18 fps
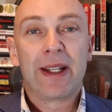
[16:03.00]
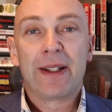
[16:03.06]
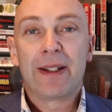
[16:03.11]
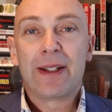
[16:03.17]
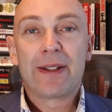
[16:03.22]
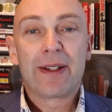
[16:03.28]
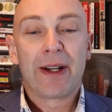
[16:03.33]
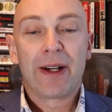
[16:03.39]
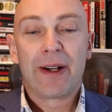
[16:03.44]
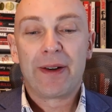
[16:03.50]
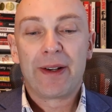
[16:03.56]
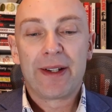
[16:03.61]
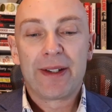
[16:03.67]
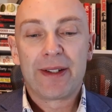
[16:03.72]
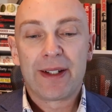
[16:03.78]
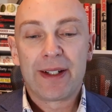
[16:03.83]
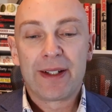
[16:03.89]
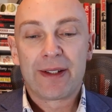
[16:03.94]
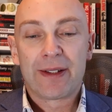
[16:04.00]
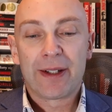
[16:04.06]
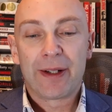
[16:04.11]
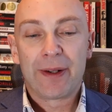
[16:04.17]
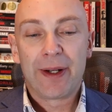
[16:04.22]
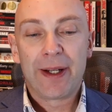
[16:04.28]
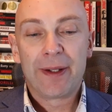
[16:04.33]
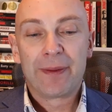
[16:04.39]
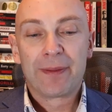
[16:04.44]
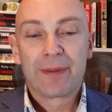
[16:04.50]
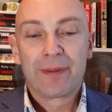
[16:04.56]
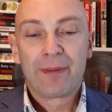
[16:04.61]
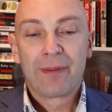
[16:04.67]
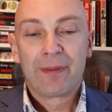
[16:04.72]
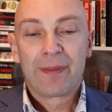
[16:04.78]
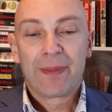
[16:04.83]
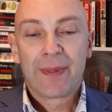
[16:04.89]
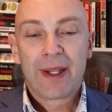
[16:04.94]
in these areas in Surrey,
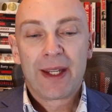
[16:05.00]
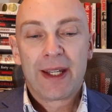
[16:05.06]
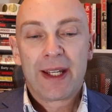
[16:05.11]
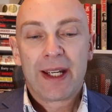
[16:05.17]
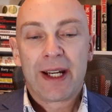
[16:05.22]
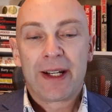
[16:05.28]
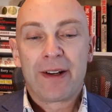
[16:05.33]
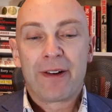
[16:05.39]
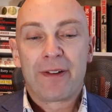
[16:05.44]
and